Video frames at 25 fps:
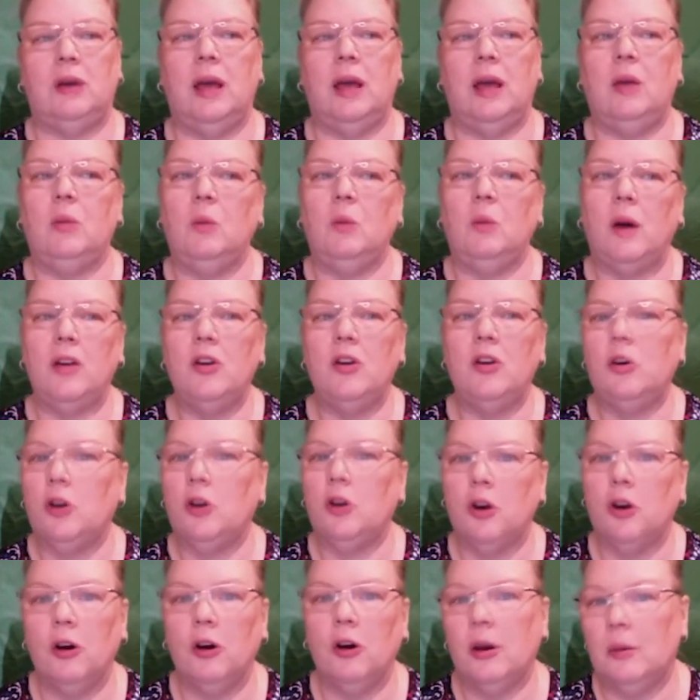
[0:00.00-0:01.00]
and what your
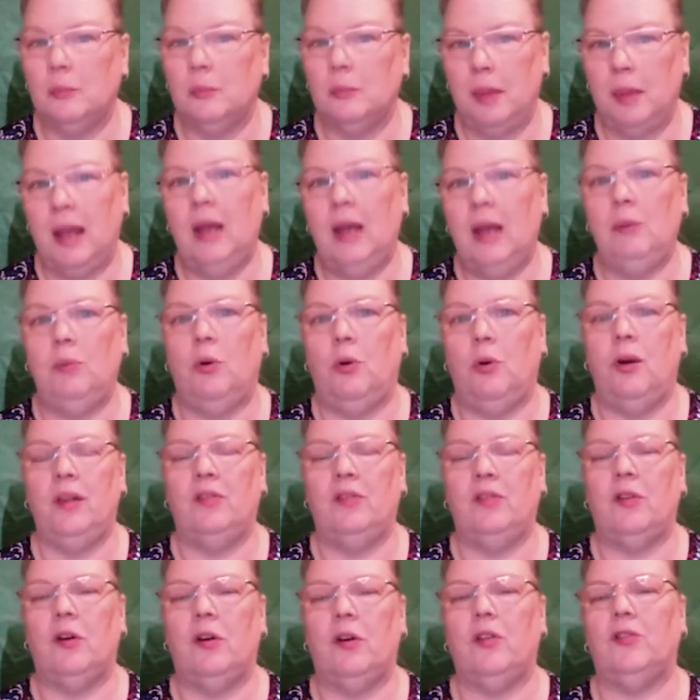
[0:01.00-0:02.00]
current pain
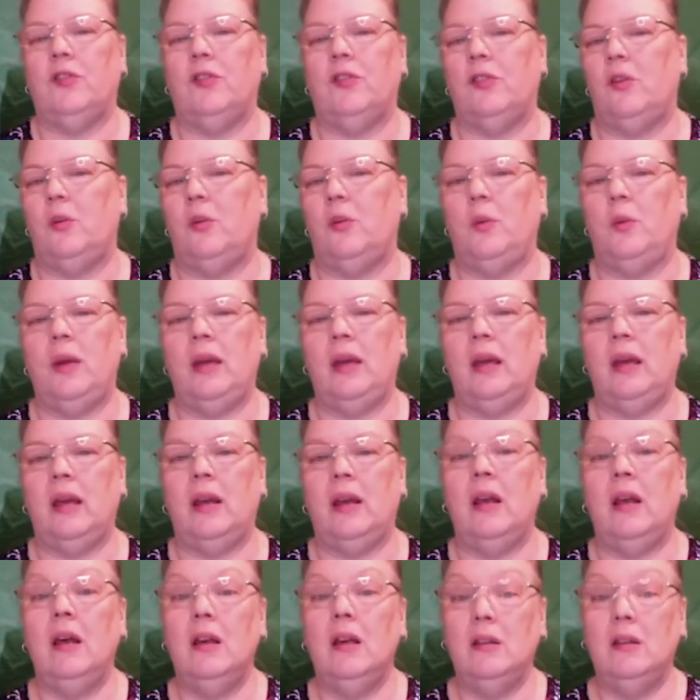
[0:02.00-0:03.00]
points are so that we can